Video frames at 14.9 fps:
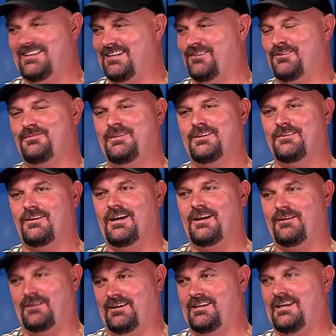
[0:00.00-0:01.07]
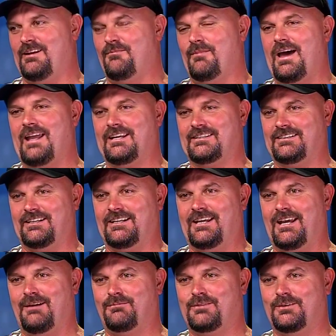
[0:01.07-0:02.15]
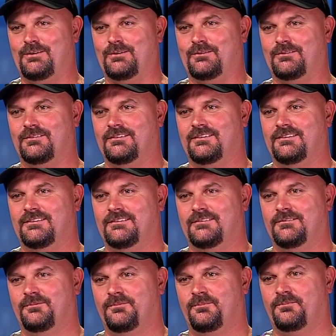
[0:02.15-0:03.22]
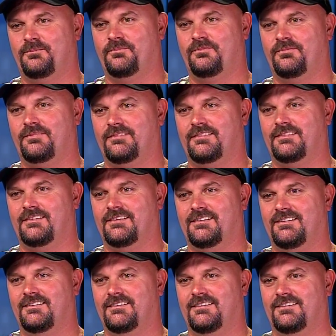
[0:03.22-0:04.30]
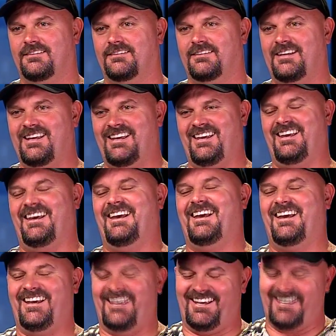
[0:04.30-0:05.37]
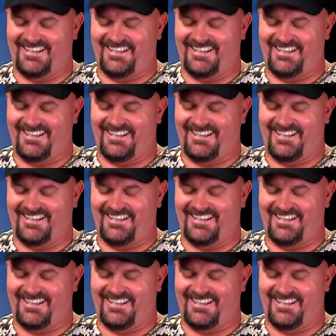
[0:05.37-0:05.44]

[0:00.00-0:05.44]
I think it would be great. And keep Maddox in the game, too. We'll get you a senior citizens discount if we could.